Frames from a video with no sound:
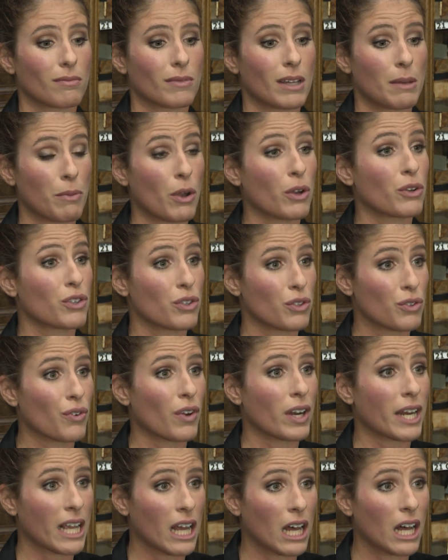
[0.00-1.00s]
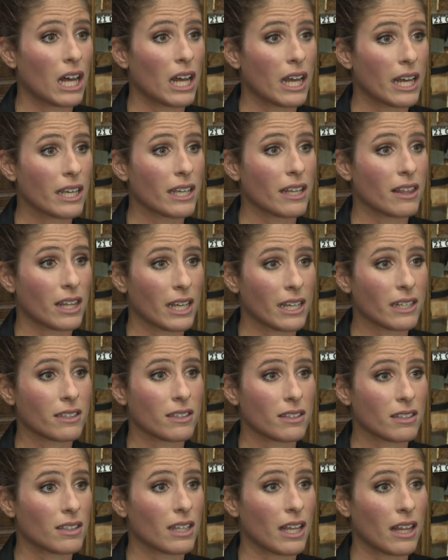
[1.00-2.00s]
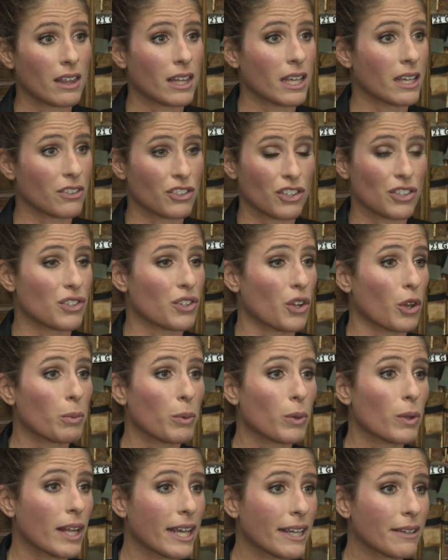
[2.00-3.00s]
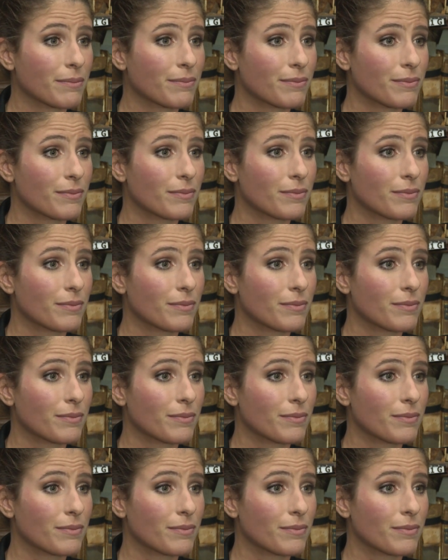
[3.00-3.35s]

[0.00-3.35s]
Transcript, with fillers: emotions running high and things and things just snowballing.